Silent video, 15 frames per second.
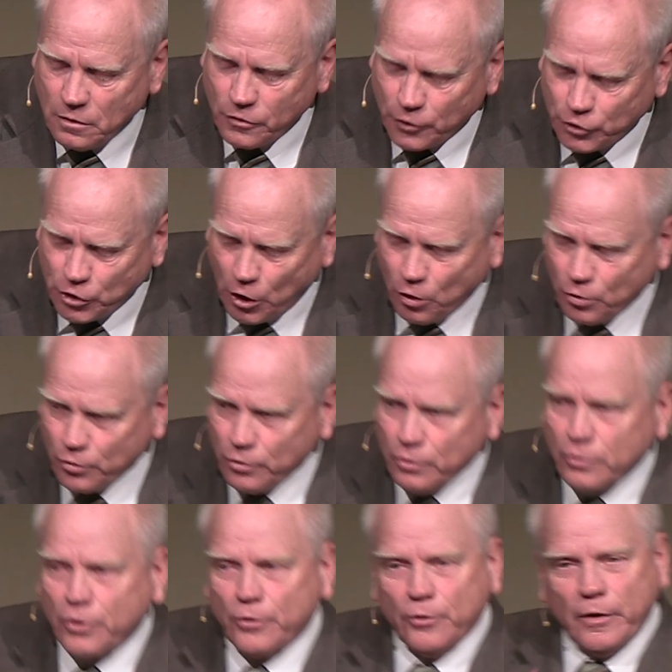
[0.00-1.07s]
The
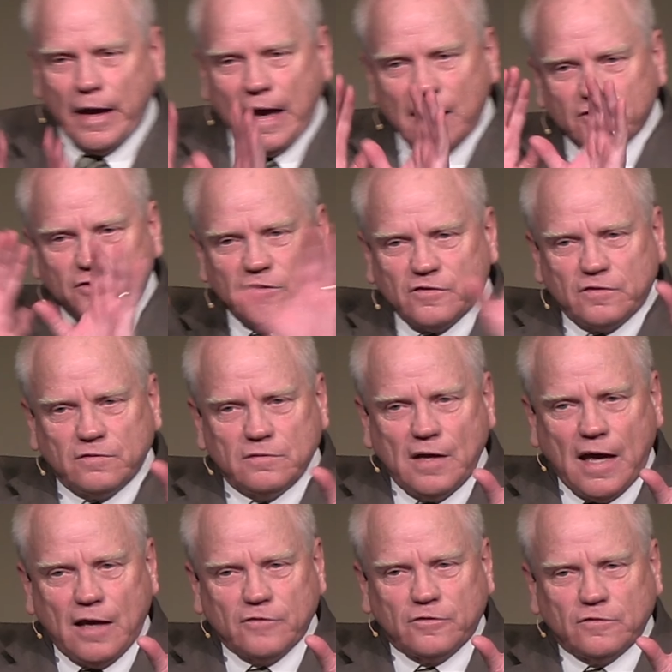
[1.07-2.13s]
donor who has his,
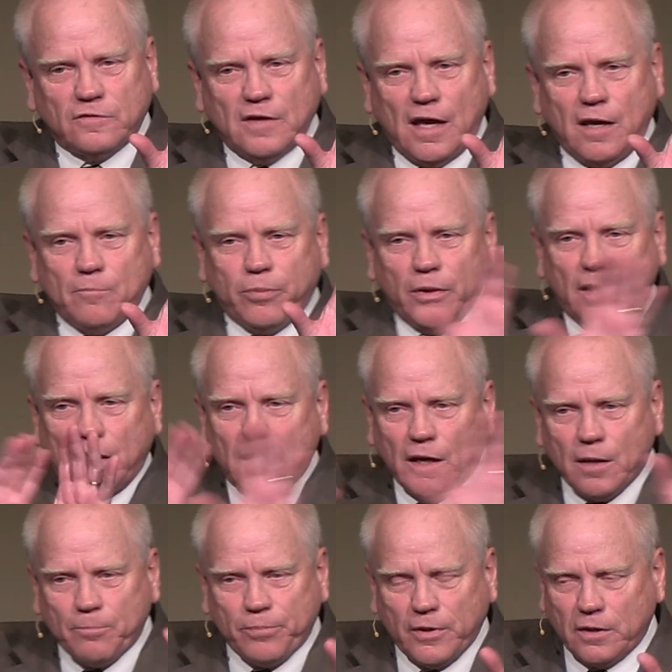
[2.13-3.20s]
has his name played
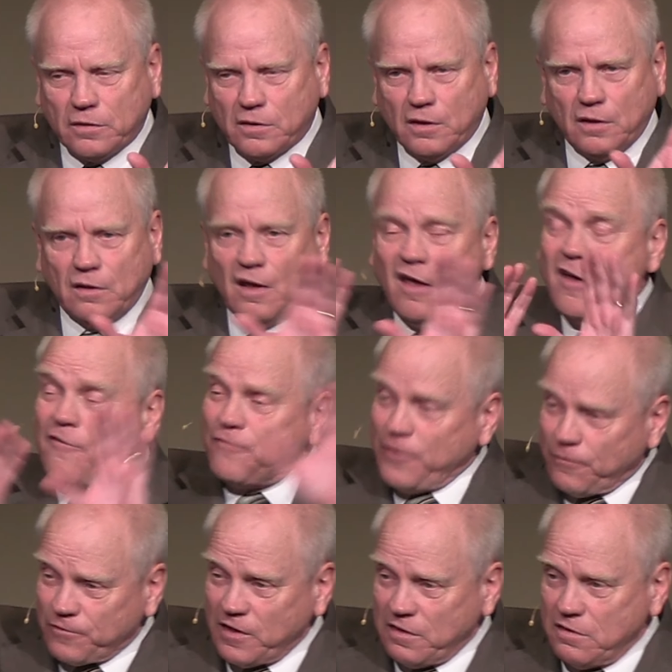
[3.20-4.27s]
up at the
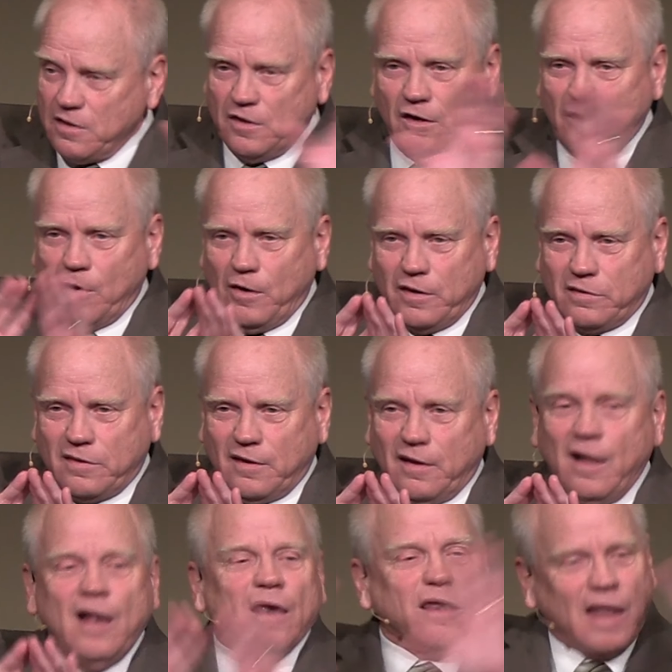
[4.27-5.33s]
50, you know, at
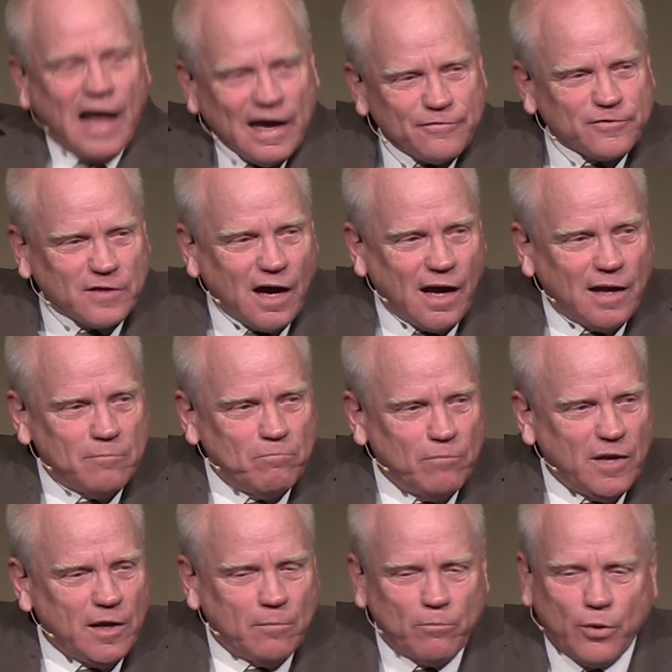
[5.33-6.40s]
the lifetime
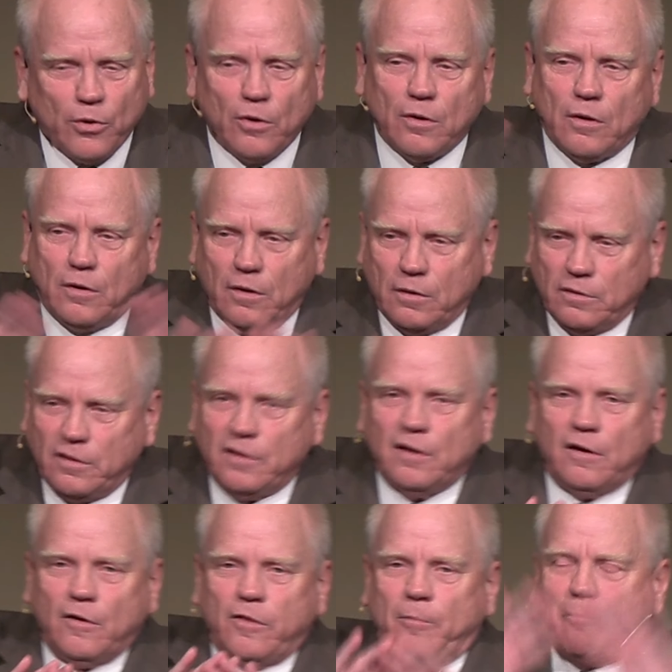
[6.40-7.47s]
member or, you
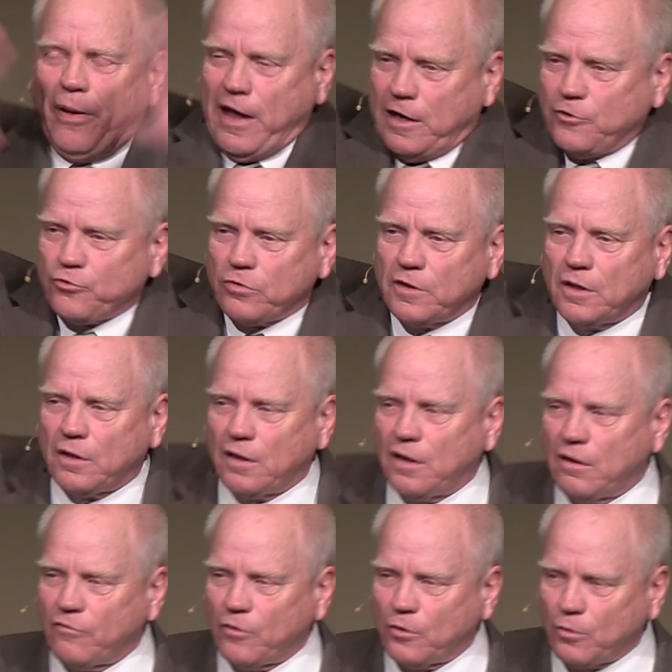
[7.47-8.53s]
know, the patriot
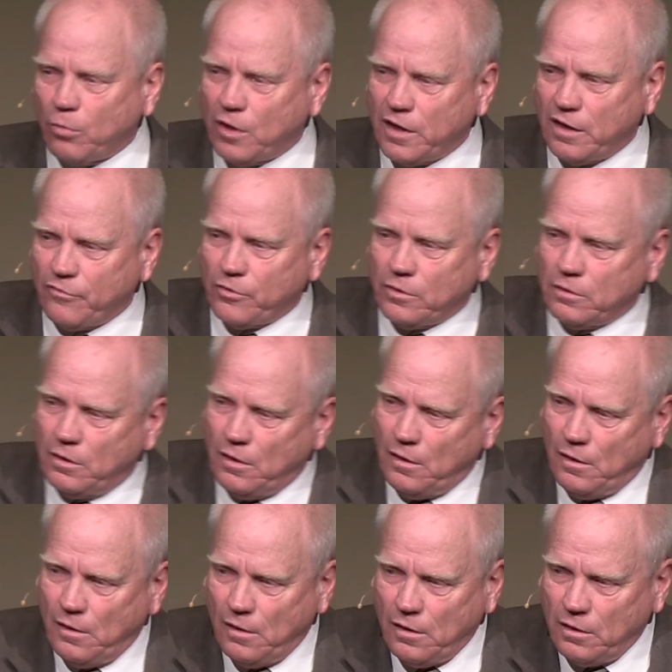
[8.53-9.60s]
level or whatever,
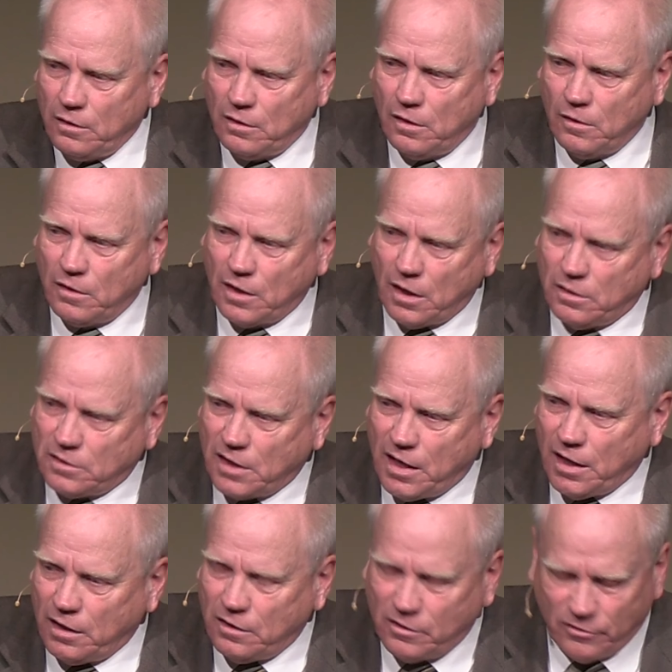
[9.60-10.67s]
you know,
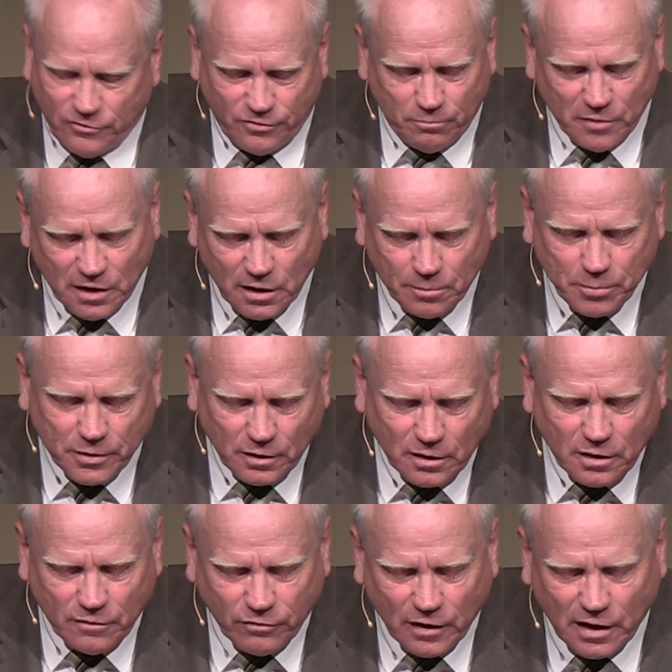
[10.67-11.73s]
kind of
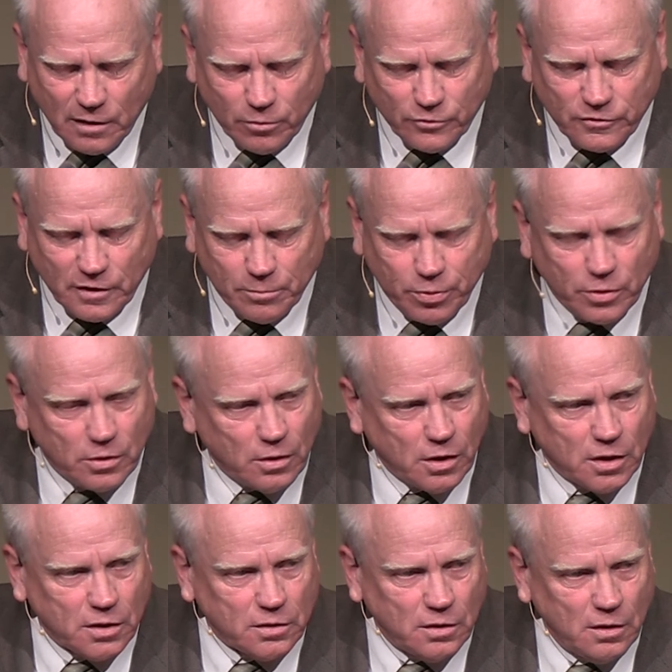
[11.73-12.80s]
manipulative labels they put
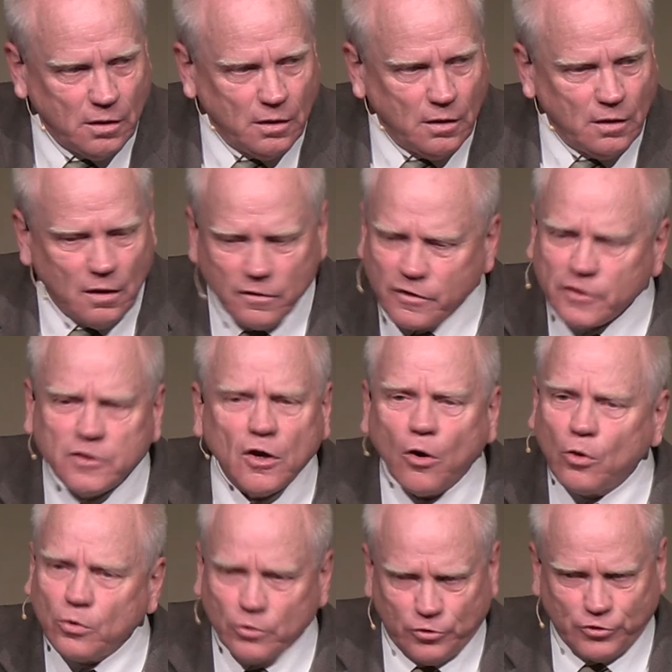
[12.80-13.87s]
on it. The
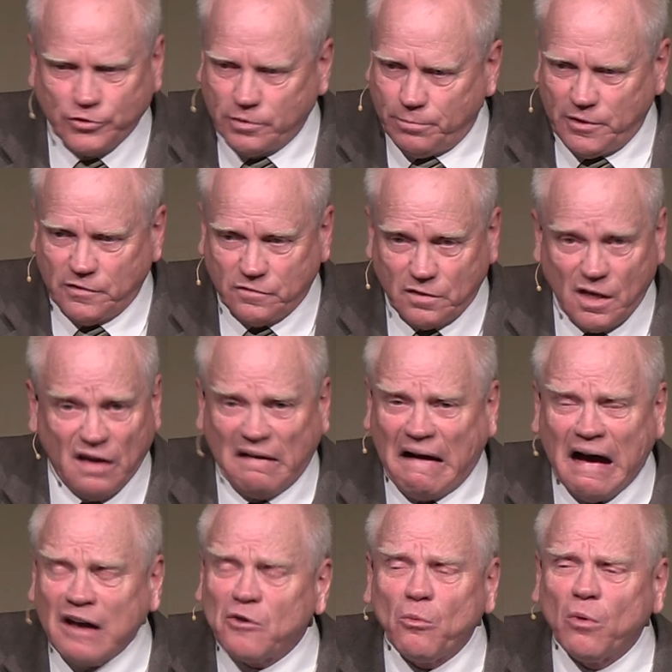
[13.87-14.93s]
donor should be saying,
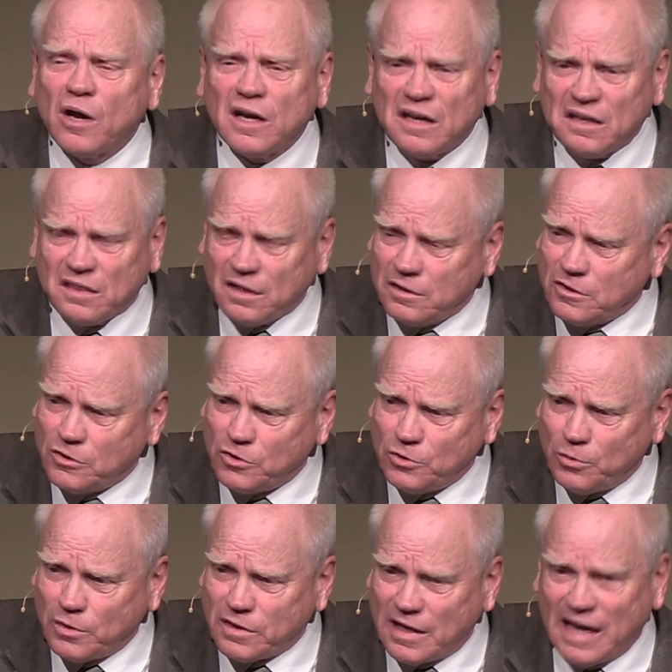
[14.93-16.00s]
I don't want anything to
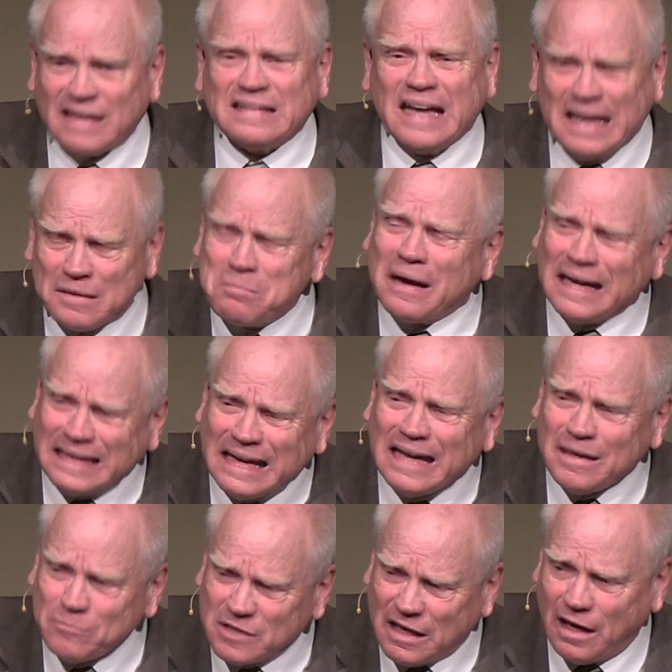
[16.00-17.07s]
do with that. Take my
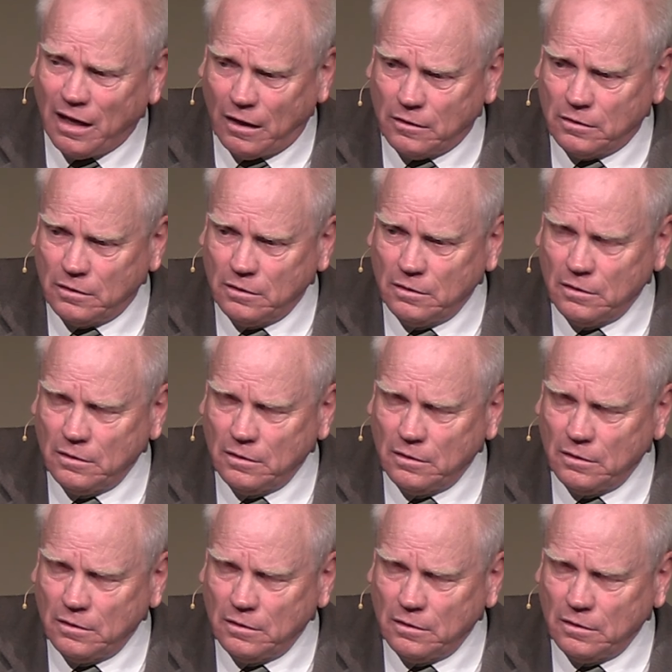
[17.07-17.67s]
name down.